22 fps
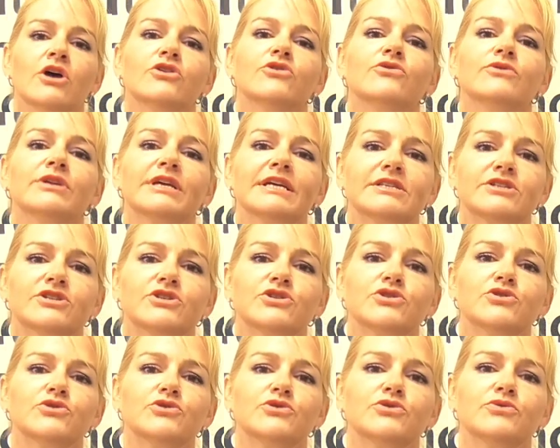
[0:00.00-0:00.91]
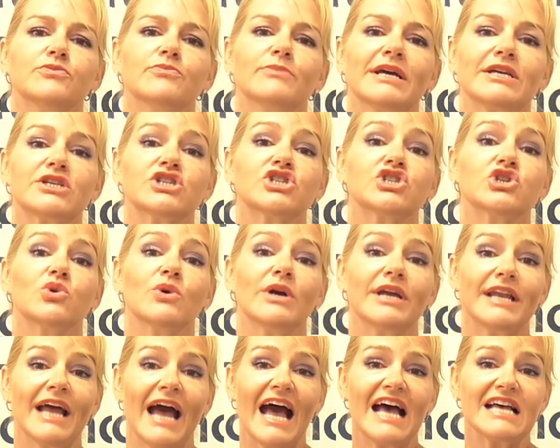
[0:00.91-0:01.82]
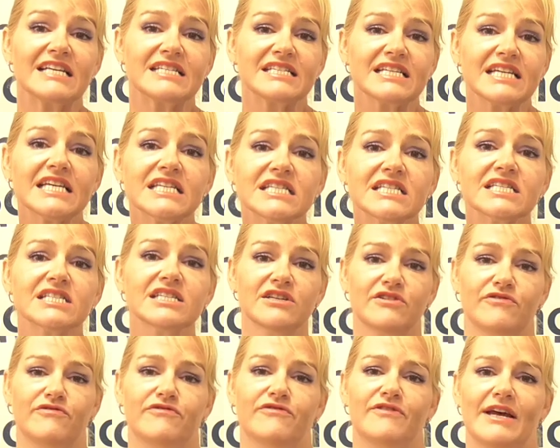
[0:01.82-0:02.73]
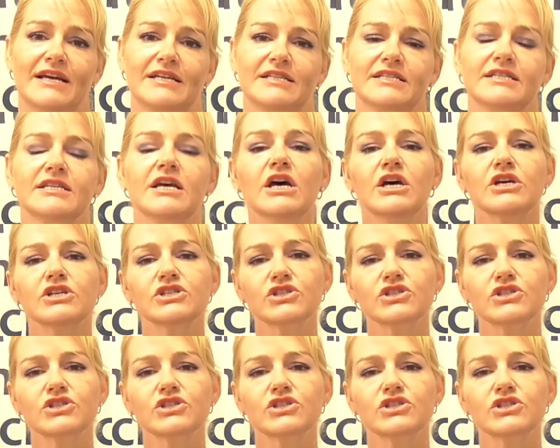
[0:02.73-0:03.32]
You need to make sure it has instant effects.